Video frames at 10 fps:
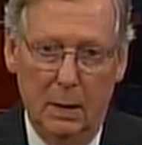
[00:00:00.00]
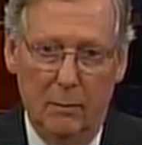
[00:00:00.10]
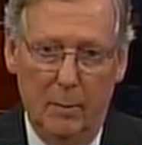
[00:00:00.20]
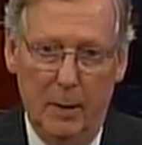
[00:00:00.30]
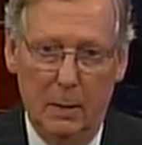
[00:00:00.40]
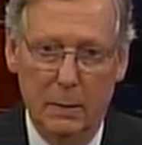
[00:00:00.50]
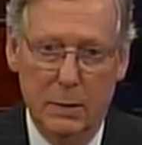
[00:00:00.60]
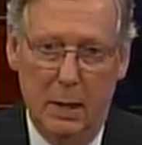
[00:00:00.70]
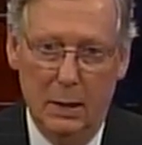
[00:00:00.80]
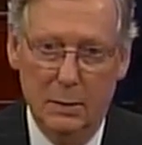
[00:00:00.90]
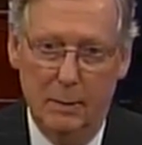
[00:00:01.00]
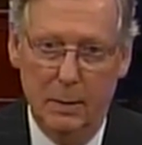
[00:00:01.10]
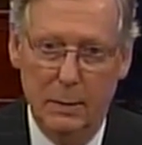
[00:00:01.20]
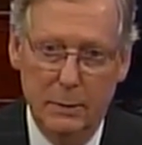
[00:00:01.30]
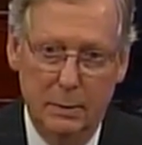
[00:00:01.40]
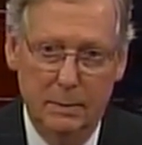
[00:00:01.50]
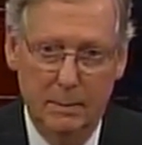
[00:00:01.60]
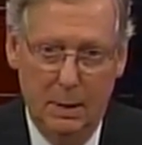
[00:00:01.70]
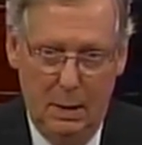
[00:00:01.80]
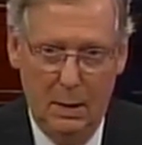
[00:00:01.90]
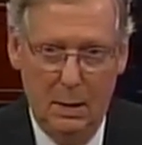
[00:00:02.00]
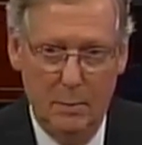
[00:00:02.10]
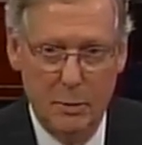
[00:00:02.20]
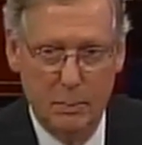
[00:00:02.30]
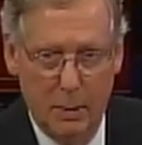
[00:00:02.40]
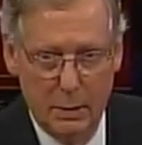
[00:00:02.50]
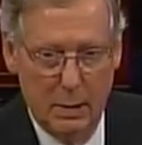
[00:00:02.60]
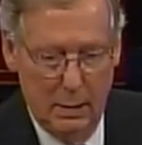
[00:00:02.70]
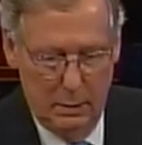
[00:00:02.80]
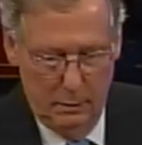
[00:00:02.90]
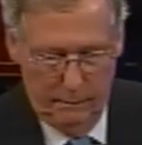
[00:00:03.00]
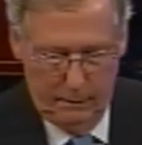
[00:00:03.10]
of America's taxpayers. Mr. President, I yield the